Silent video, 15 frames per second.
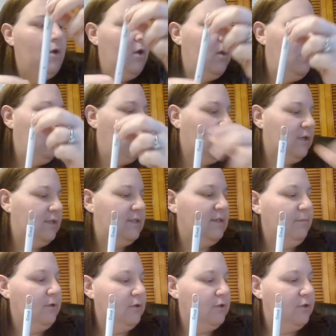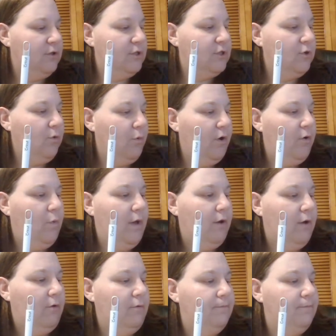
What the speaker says: Works similar to the scoring wheel,